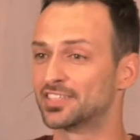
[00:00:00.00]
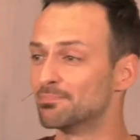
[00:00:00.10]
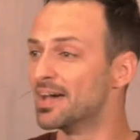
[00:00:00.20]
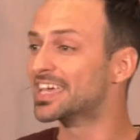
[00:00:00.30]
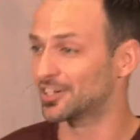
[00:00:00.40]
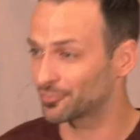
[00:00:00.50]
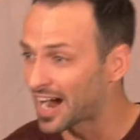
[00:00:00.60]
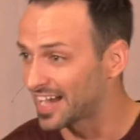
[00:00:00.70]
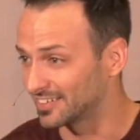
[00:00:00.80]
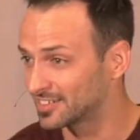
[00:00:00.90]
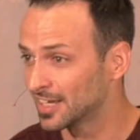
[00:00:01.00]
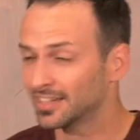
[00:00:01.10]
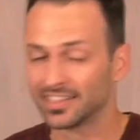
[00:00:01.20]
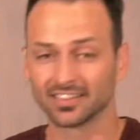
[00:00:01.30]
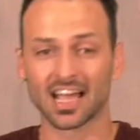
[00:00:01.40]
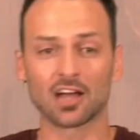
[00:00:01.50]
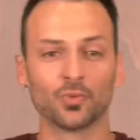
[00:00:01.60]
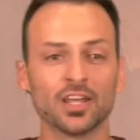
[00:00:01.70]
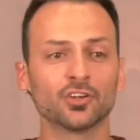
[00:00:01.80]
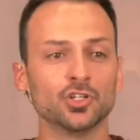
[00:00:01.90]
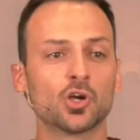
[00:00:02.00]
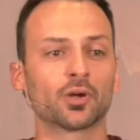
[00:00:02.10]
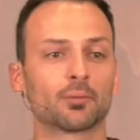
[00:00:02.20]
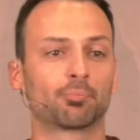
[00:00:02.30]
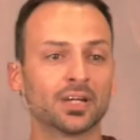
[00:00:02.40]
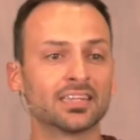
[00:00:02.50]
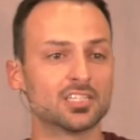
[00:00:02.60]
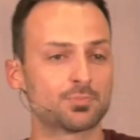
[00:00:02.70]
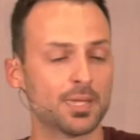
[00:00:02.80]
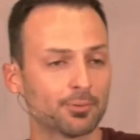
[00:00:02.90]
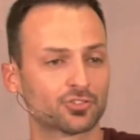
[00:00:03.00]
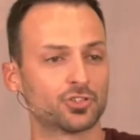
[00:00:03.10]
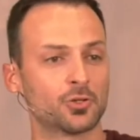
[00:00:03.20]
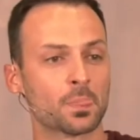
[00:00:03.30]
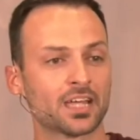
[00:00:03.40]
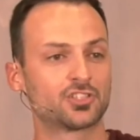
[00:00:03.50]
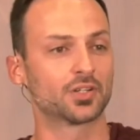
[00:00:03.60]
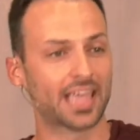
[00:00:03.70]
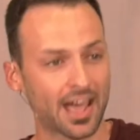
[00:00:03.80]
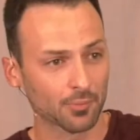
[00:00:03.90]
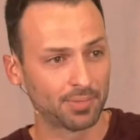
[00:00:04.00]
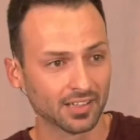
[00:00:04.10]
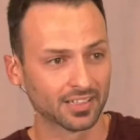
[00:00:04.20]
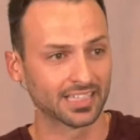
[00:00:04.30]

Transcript: make it right? God, when are you going to bring these people to accountability?